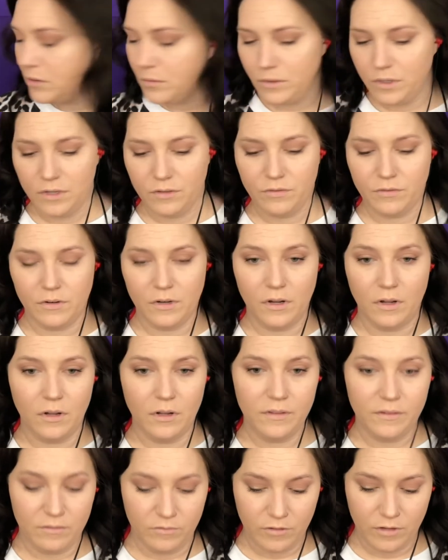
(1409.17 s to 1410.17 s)
what I
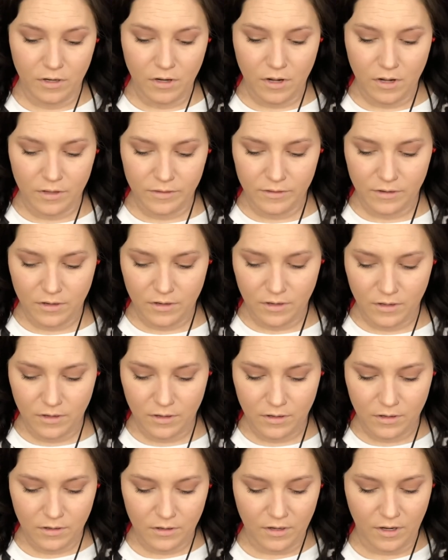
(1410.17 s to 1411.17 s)
forgot? Forgot that I
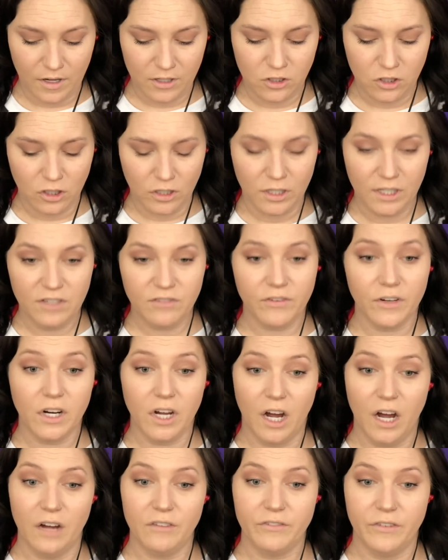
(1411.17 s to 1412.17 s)
had? I totally
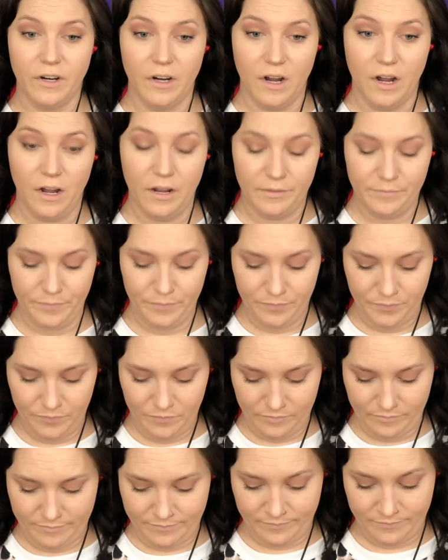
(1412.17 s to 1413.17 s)
forgot.
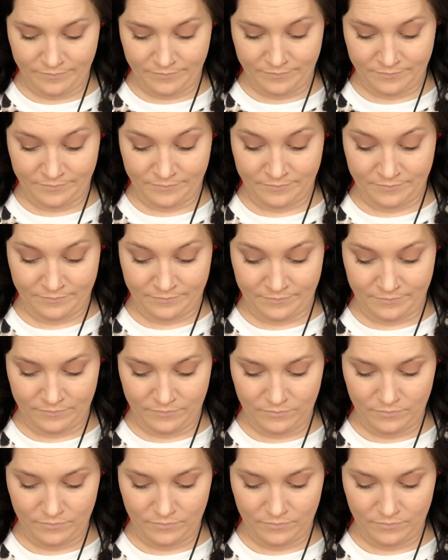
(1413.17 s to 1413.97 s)
Shit